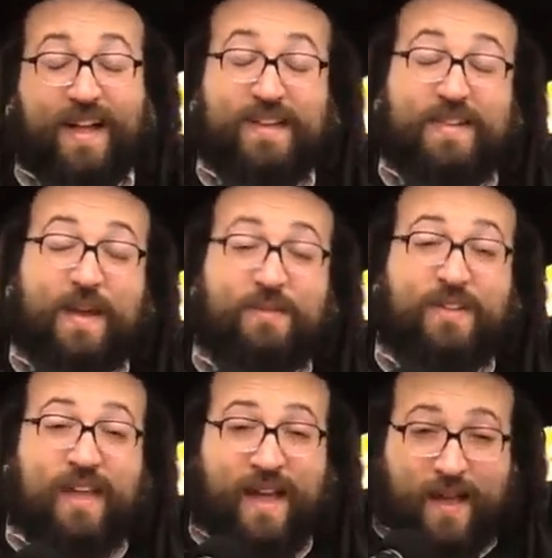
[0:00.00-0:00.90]
Hashem
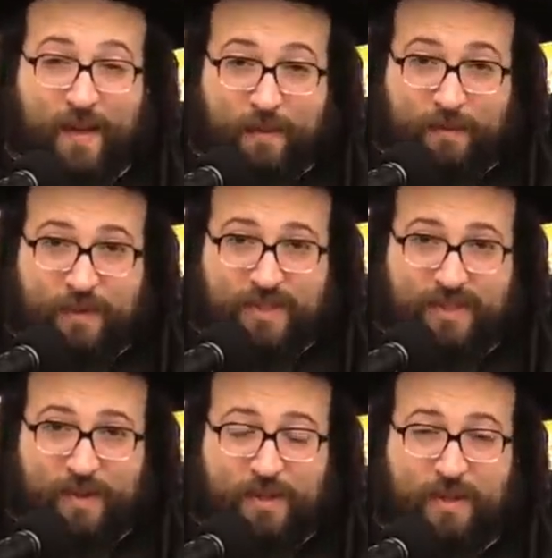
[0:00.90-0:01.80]
should help. You
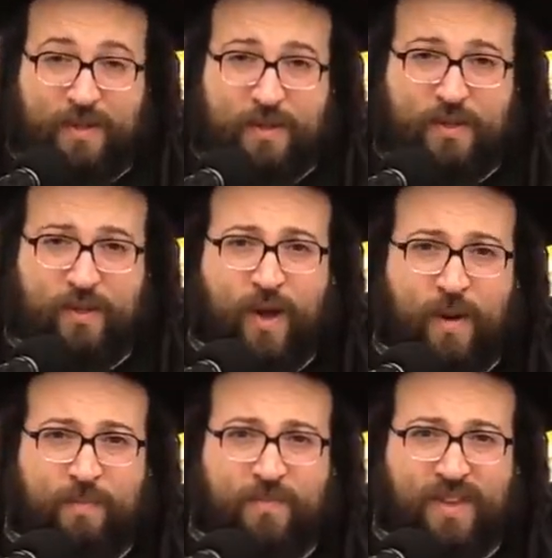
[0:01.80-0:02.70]
should
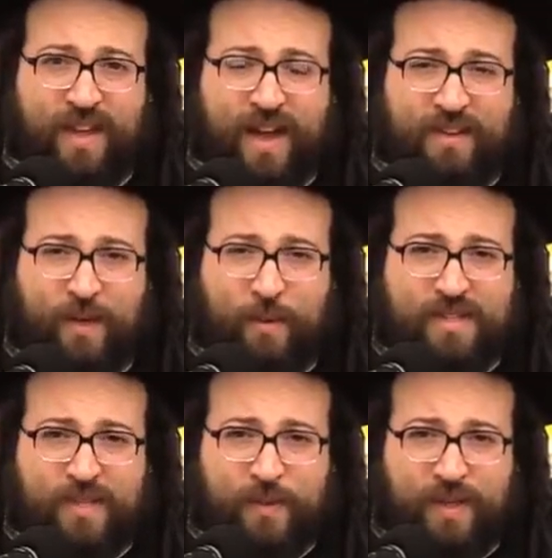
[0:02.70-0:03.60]
come together
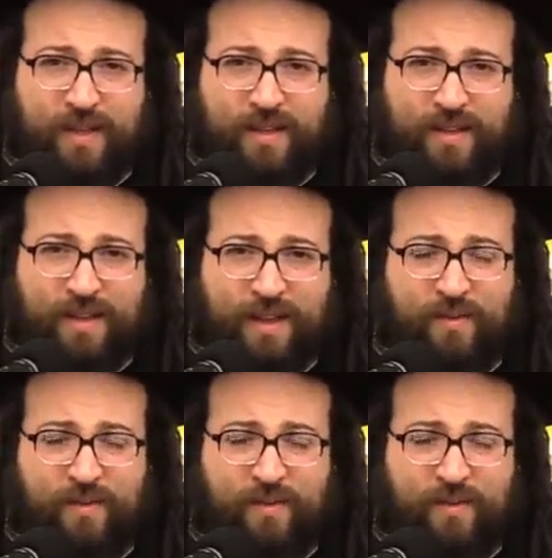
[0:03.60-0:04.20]
once a week.